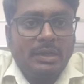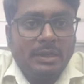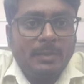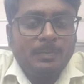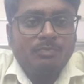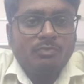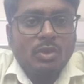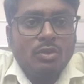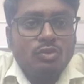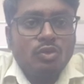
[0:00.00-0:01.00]
slow
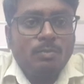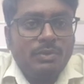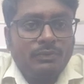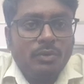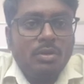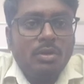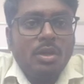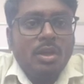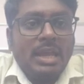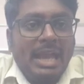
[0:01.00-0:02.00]
printer, so
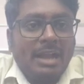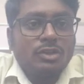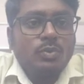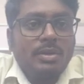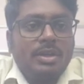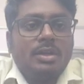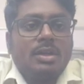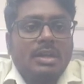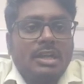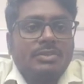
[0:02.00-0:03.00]
before
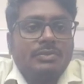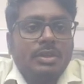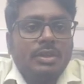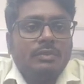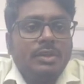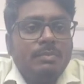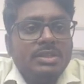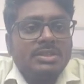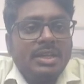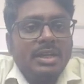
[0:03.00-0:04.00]
actual data
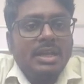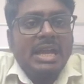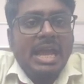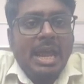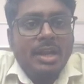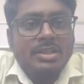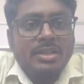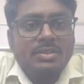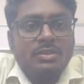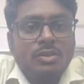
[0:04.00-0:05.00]
transfer, it will be sent
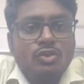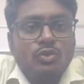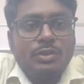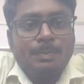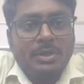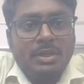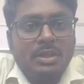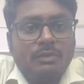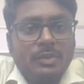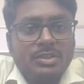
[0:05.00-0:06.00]
handshake signals
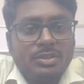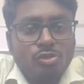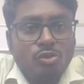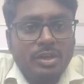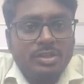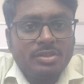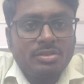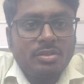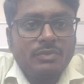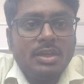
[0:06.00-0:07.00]
to the printer for
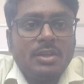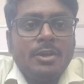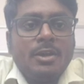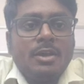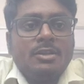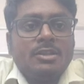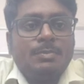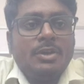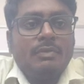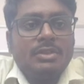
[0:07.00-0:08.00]
synchronization of the
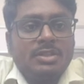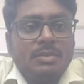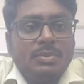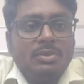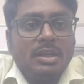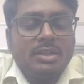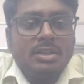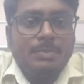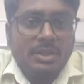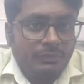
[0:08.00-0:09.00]
speed of the
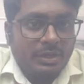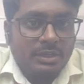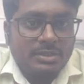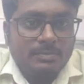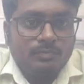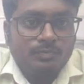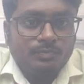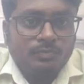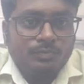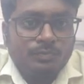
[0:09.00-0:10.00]
CPU and the
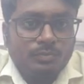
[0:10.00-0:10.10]
peripherals.